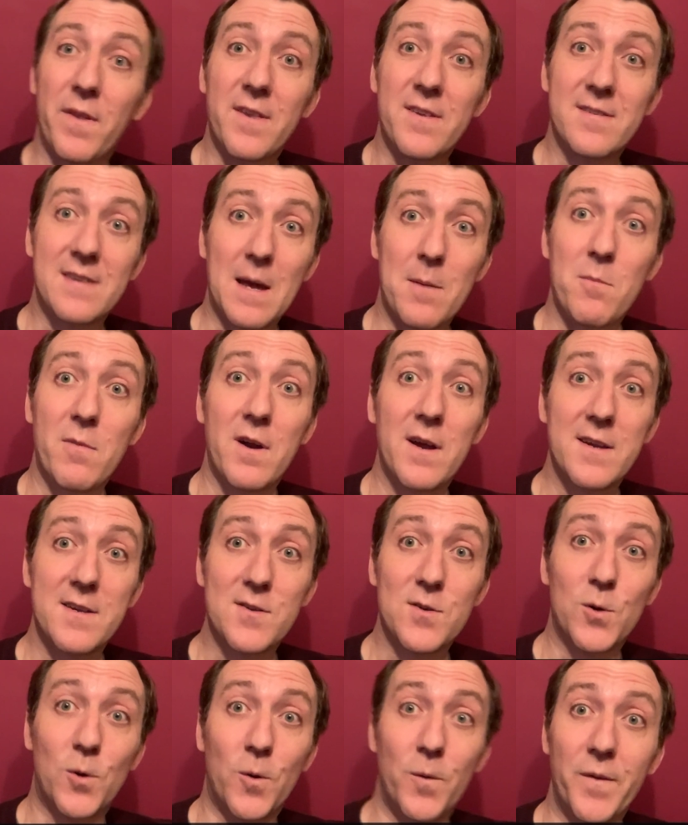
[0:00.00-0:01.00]
a samurai
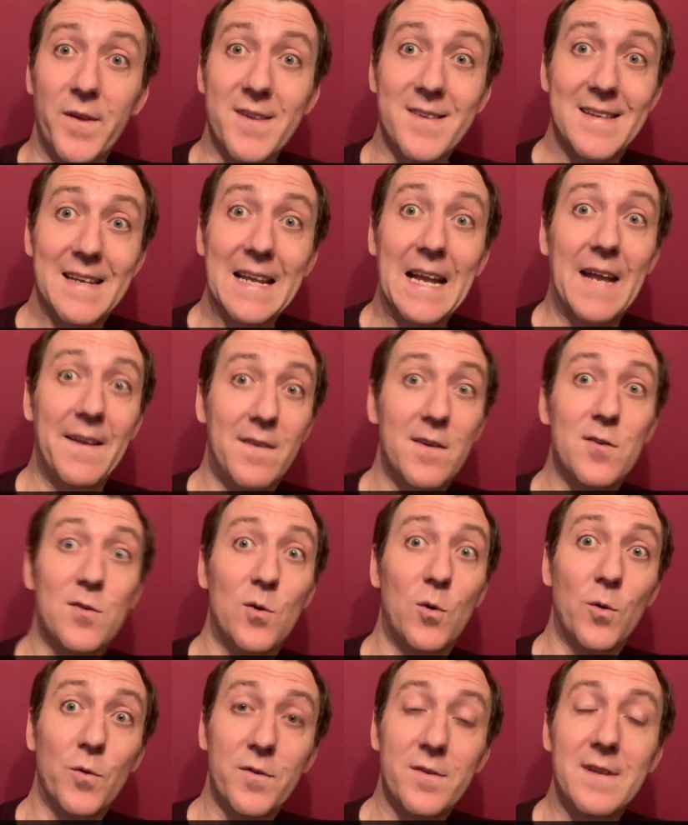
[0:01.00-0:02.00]
sword that still had the
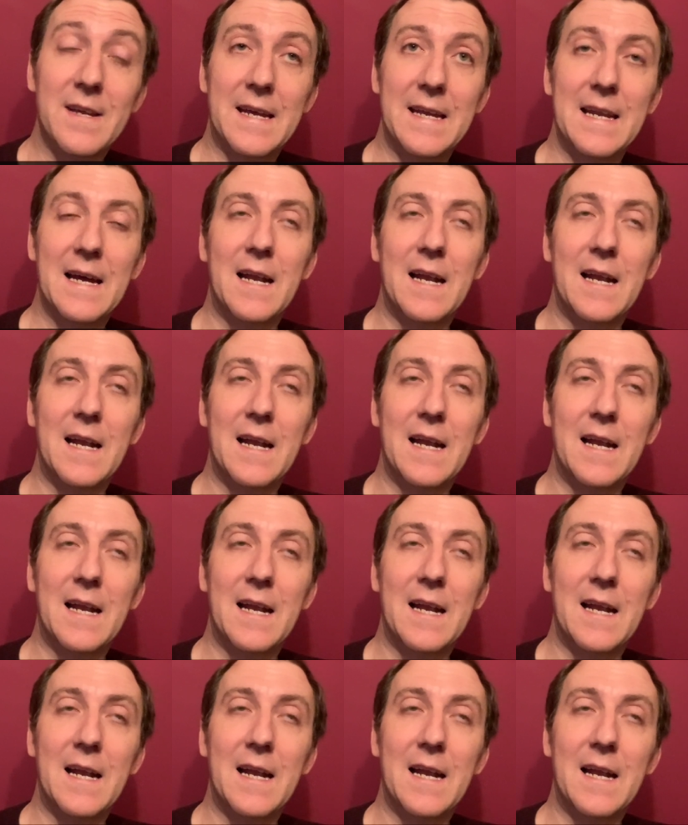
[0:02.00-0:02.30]
sword sticking